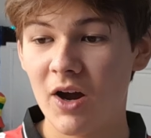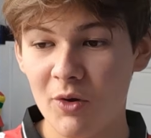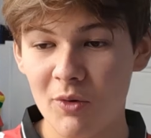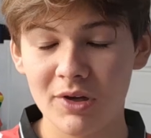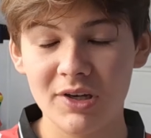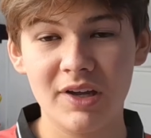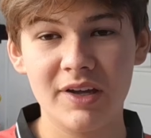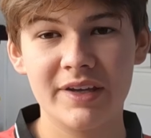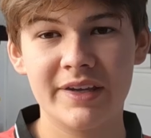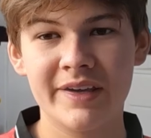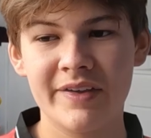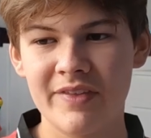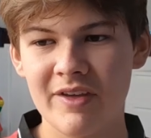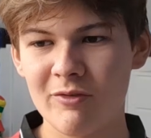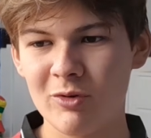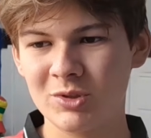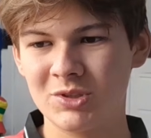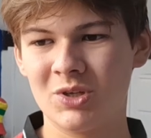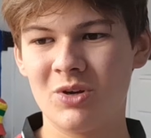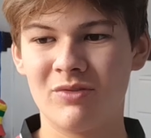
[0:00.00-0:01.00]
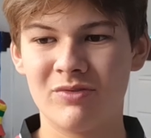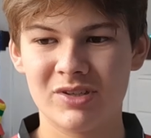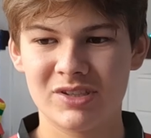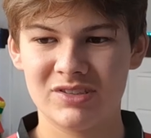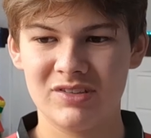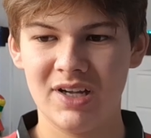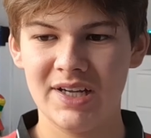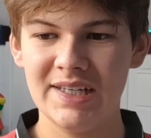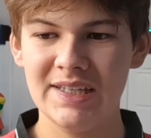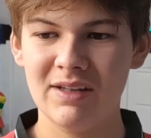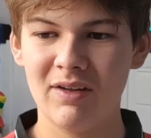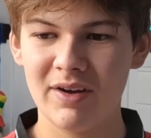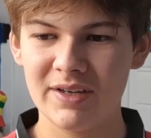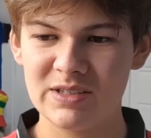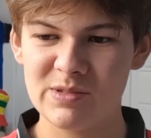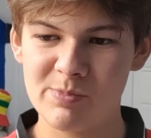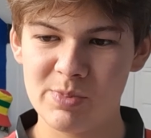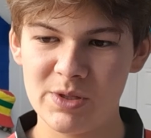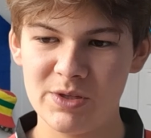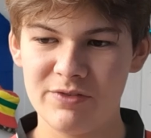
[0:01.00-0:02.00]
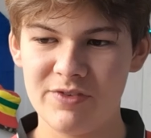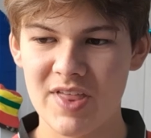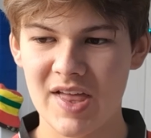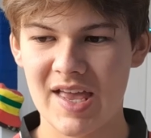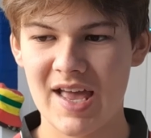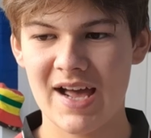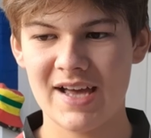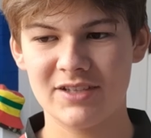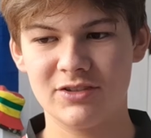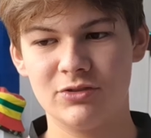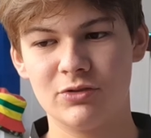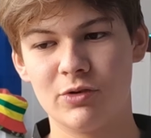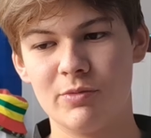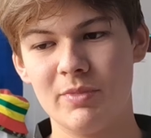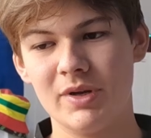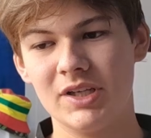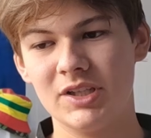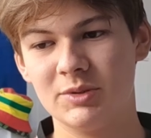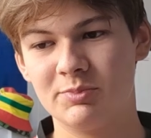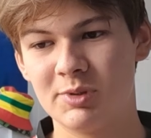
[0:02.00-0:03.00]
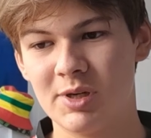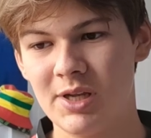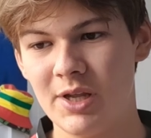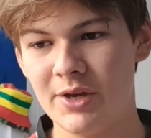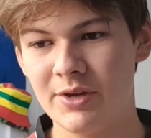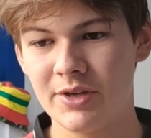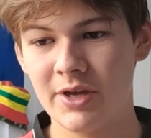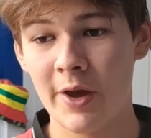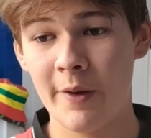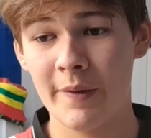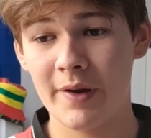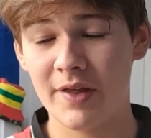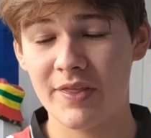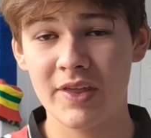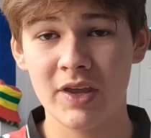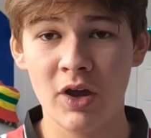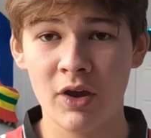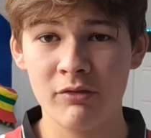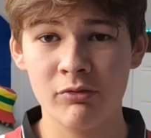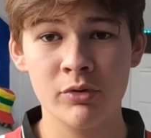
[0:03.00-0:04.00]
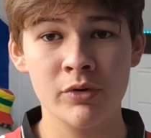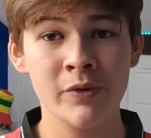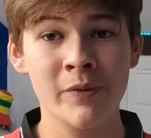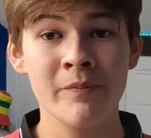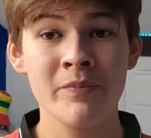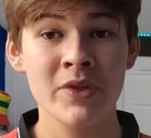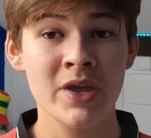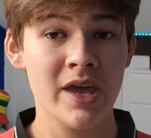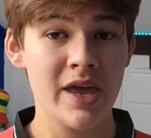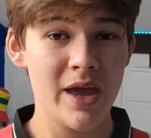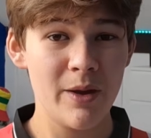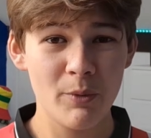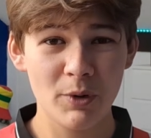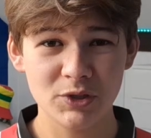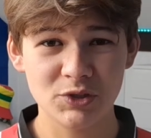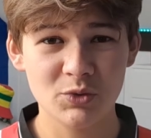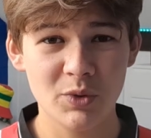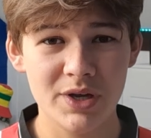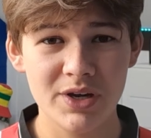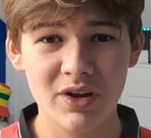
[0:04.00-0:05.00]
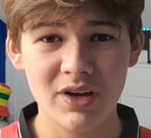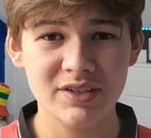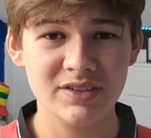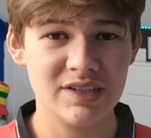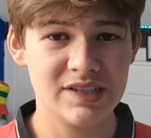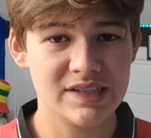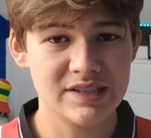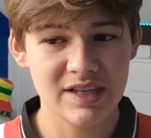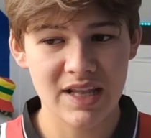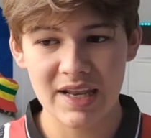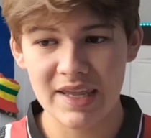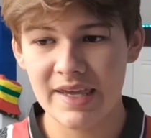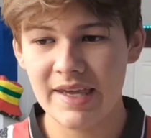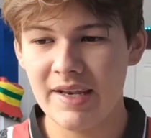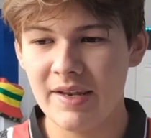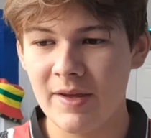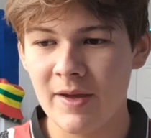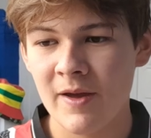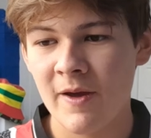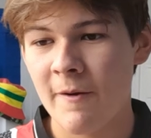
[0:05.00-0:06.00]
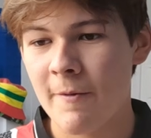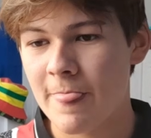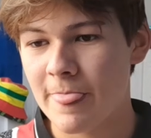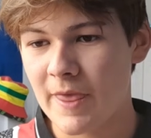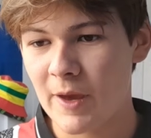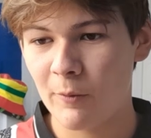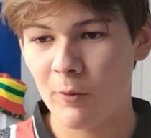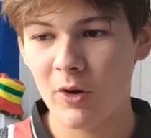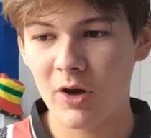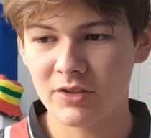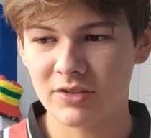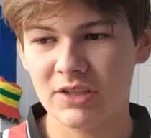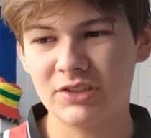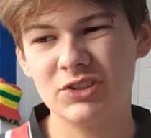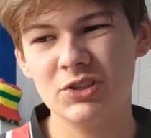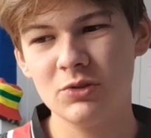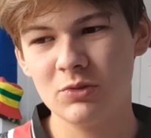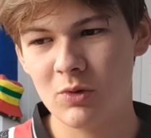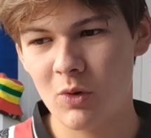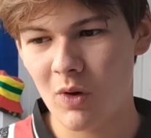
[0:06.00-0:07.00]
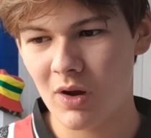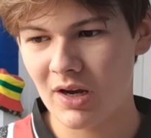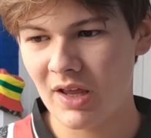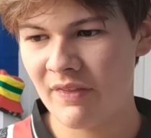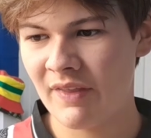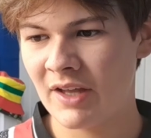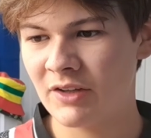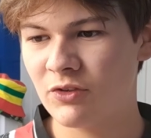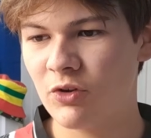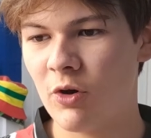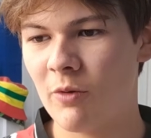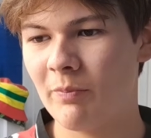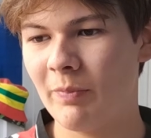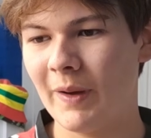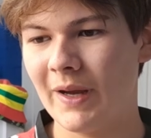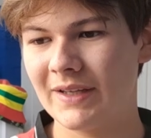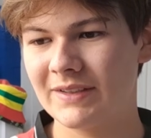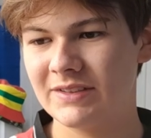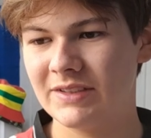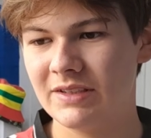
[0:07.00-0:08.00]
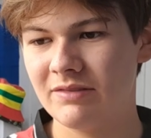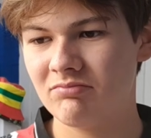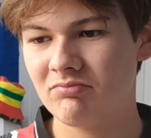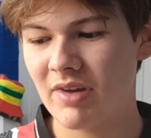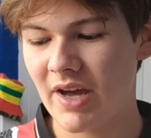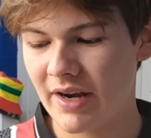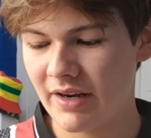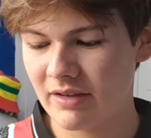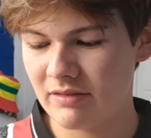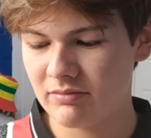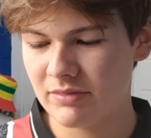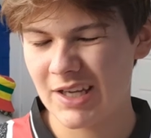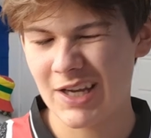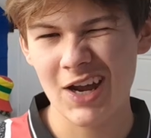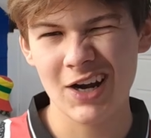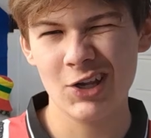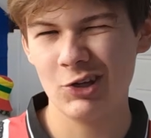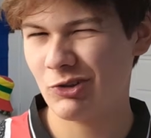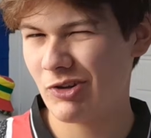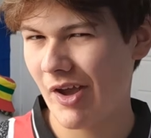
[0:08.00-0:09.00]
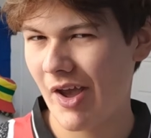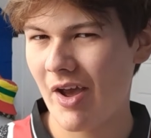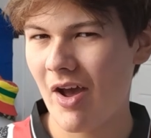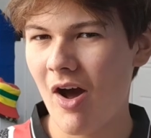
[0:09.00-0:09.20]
quite like it. They've also gone for a slightly lighter blue for the Castor and Middlesbrough logo, and I think overall it works quite nicely. It's clean. It works. I do quite like that dot pattern, and it kind of looks like a